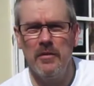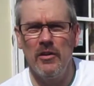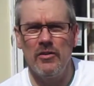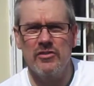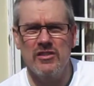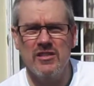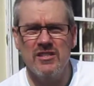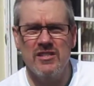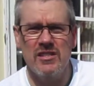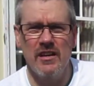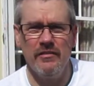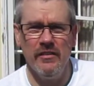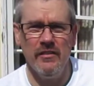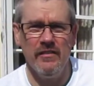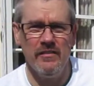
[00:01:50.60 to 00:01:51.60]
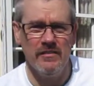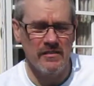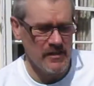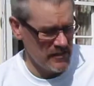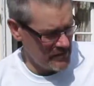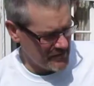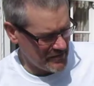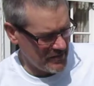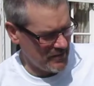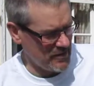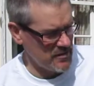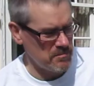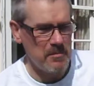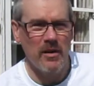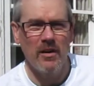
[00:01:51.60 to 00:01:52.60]
an Austin 7. So
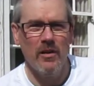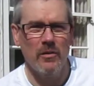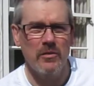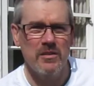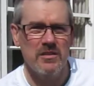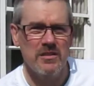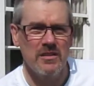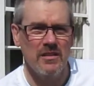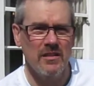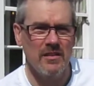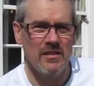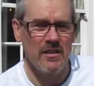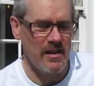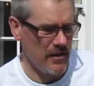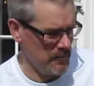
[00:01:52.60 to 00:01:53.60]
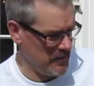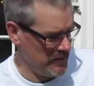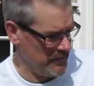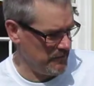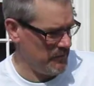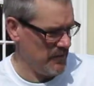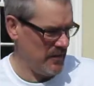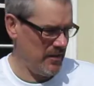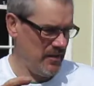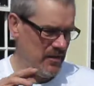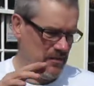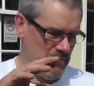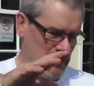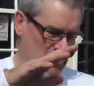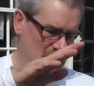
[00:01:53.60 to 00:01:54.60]
that's my oldest element.
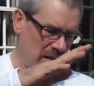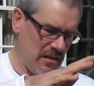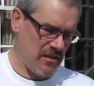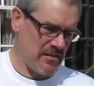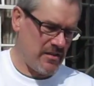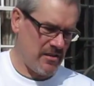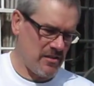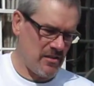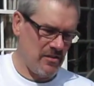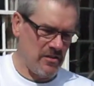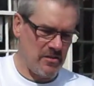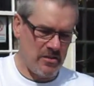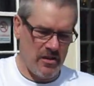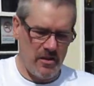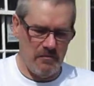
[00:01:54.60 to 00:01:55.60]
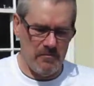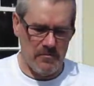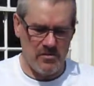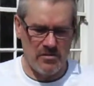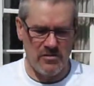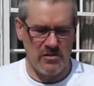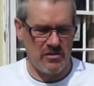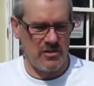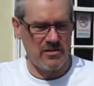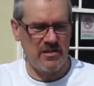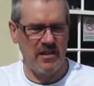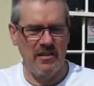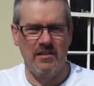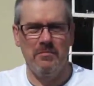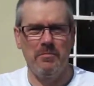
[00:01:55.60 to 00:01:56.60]
Saddle sits on the top, just a
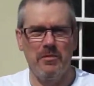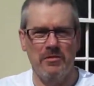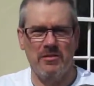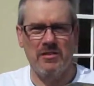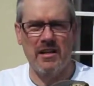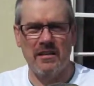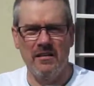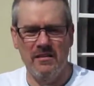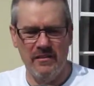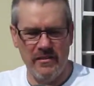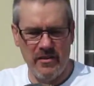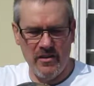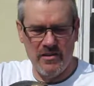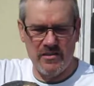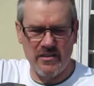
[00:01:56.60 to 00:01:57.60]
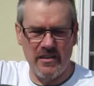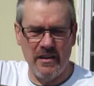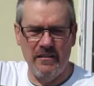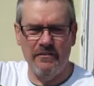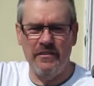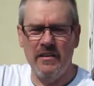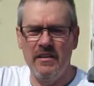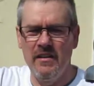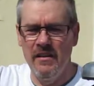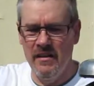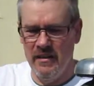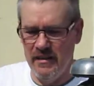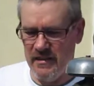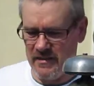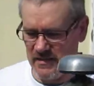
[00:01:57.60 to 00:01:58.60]
standard book saddle, nice comfy
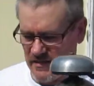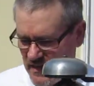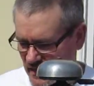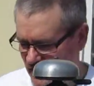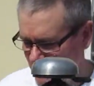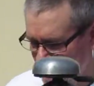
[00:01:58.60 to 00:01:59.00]
leather saddle.